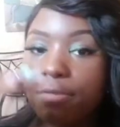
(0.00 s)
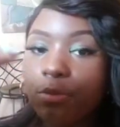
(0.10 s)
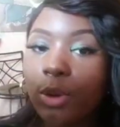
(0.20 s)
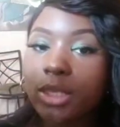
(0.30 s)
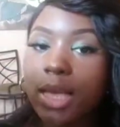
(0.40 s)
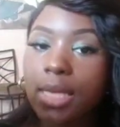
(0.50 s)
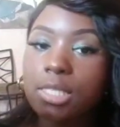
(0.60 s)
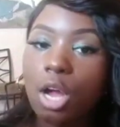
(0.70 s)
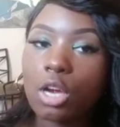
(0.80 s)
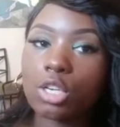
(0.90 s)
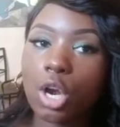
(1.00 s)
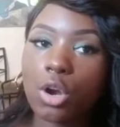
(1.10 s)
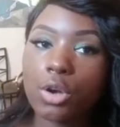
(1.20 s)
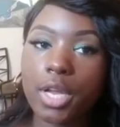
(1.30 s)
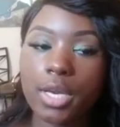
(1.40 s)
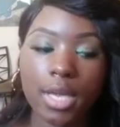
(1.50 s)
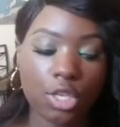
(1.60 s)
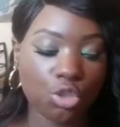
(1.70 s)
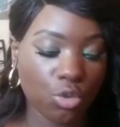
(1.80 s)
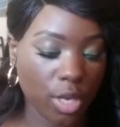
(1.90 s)
once I start learning
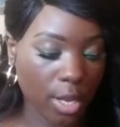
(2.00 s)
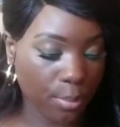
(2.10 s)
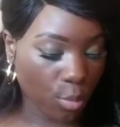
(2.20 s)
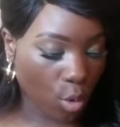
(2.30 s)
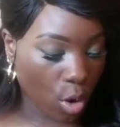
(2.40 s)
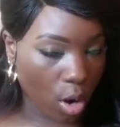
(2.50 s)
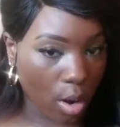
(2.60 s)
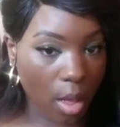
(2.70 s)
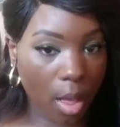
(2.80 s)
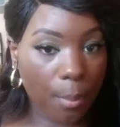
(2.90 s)
that you need more